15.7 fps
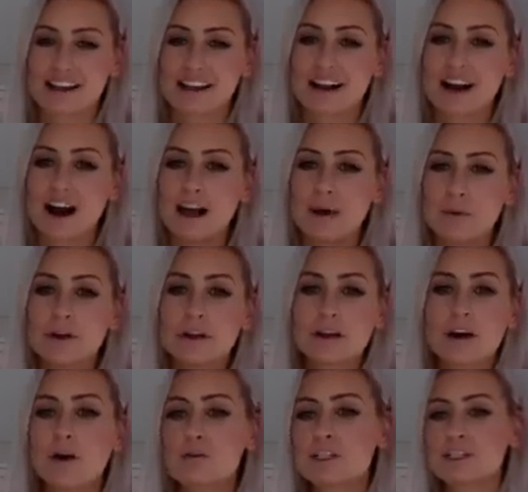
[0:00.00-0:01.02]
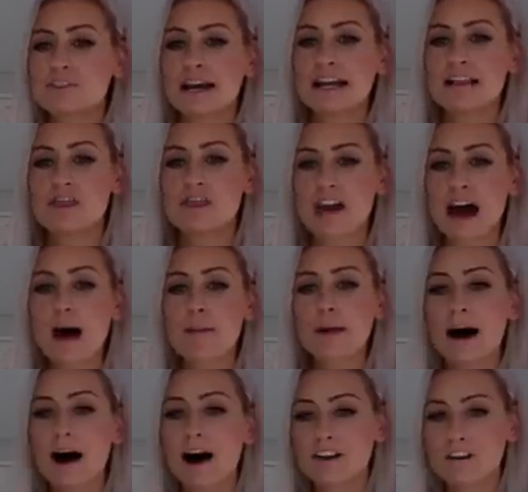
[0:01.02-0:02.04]
Like, I want to cultivate that
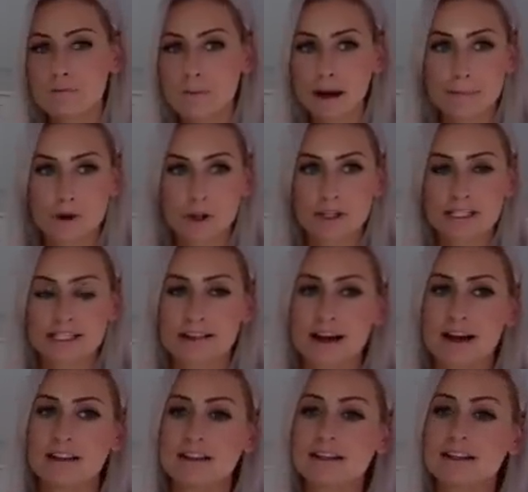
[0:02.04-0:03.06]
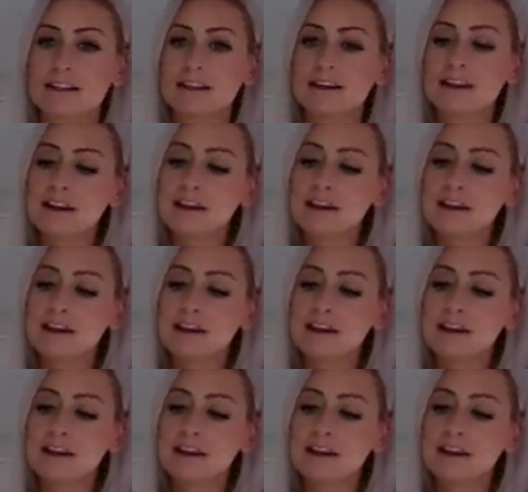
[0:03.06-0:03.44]
part of my personality.